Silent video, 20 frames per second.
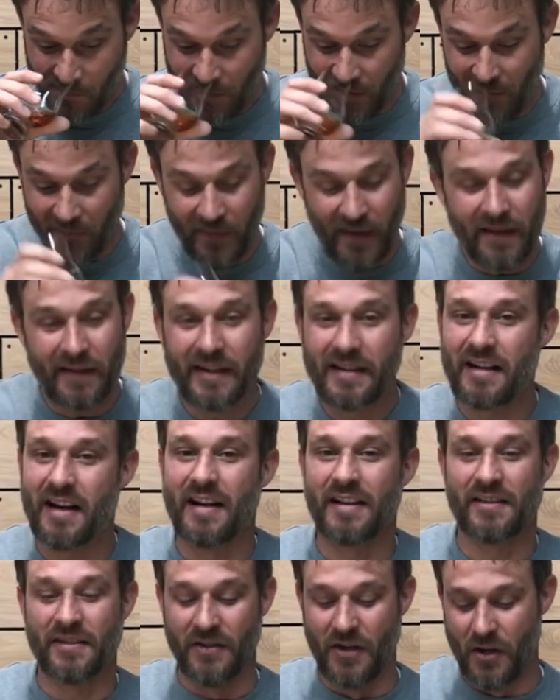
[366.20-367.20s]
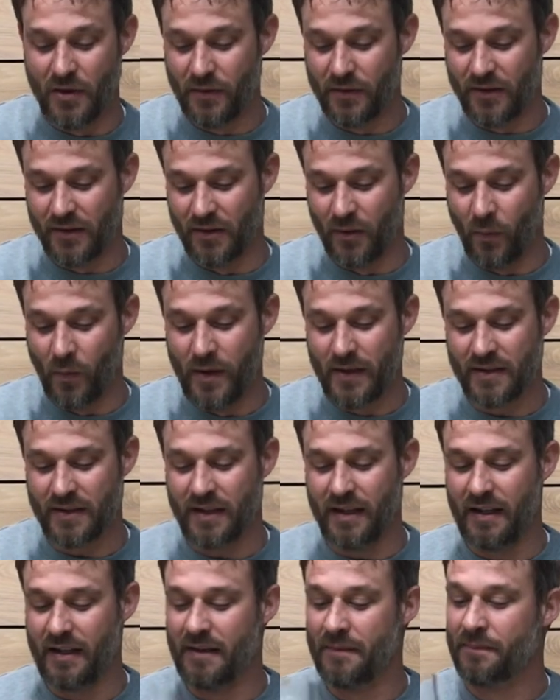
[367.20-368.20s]
Very nice nose on the
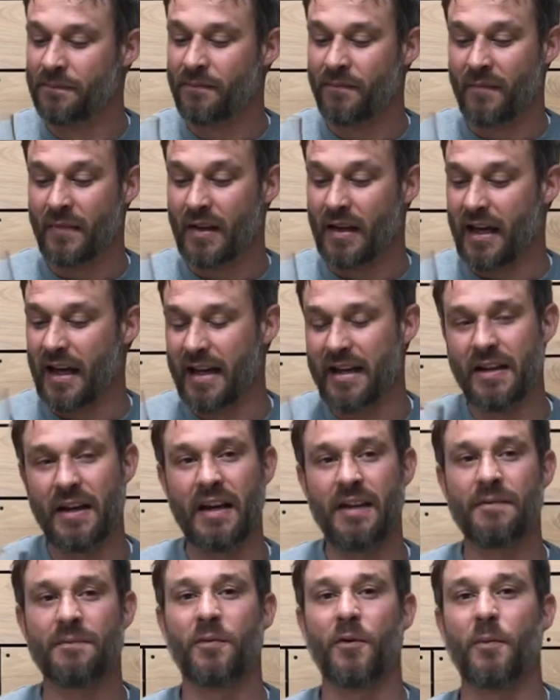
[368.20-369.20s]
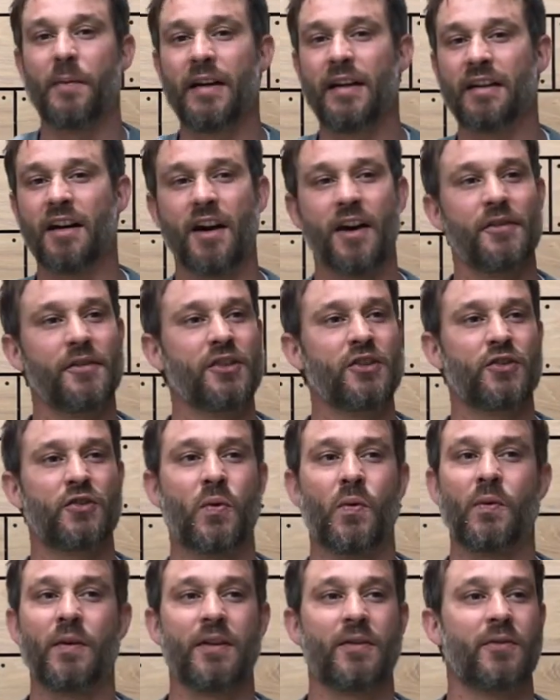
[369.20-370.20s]
whiskey. And for being
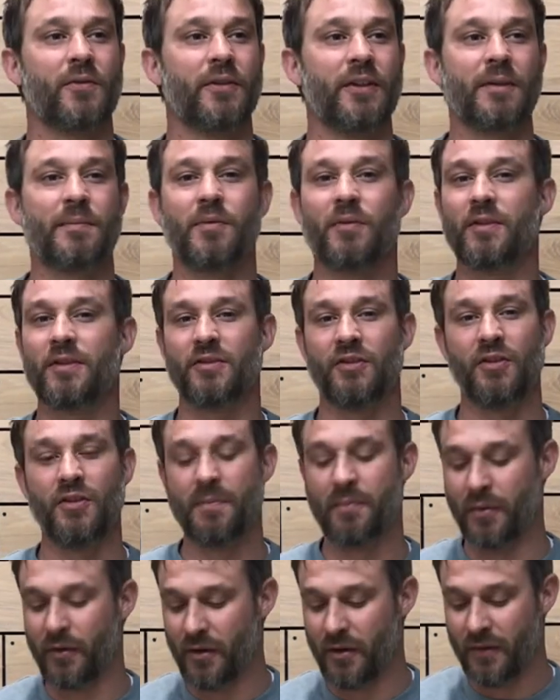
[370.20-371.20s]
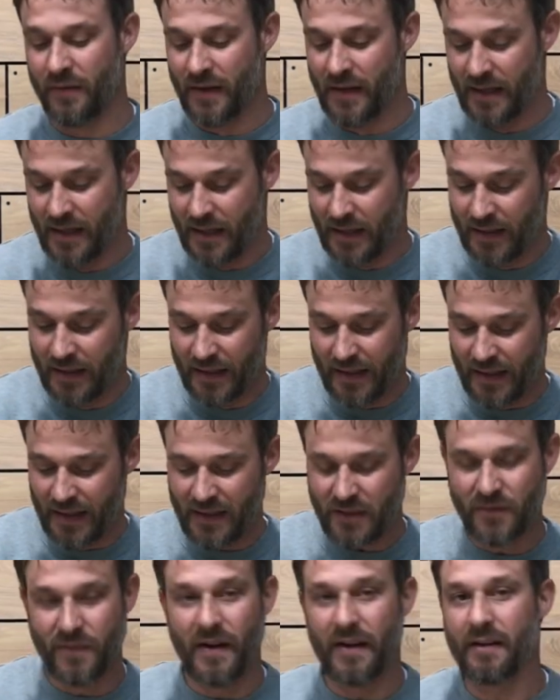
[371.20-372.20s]
123.2 proof,
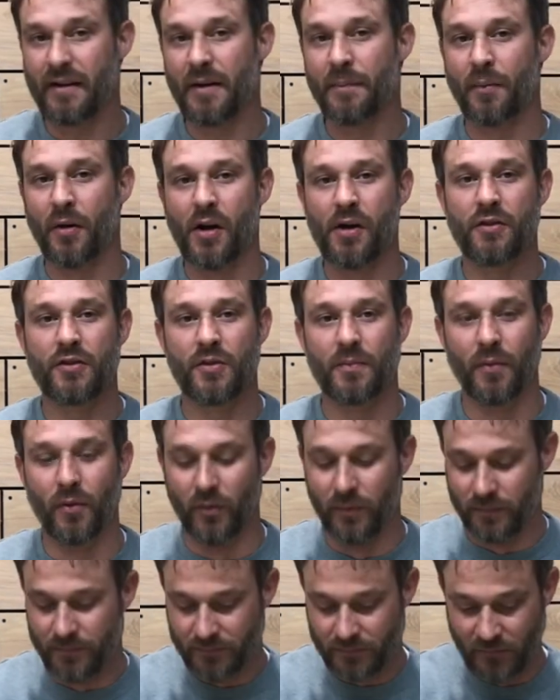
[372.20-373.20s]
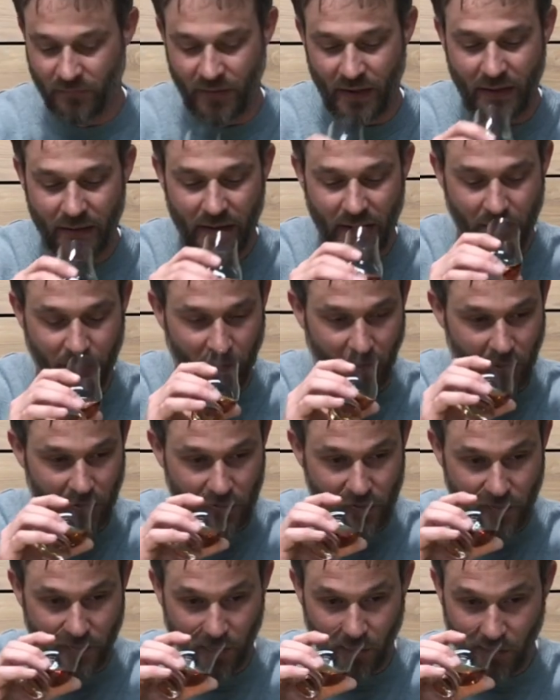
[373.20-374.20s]
it's very approachable. Very
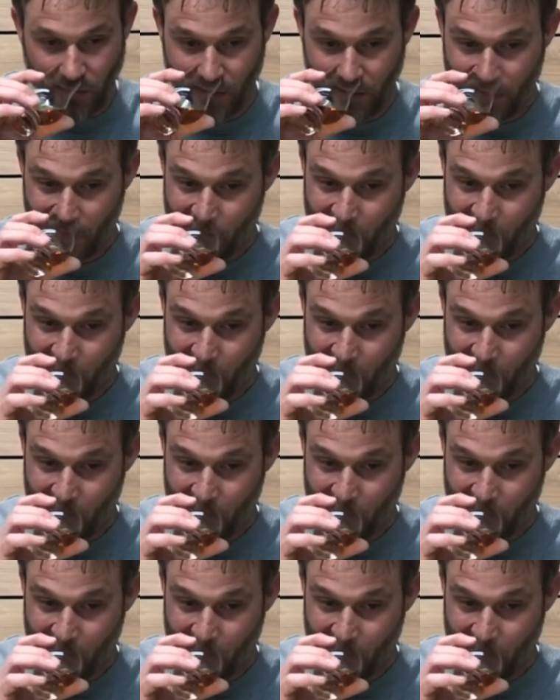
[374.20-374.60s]
approachable.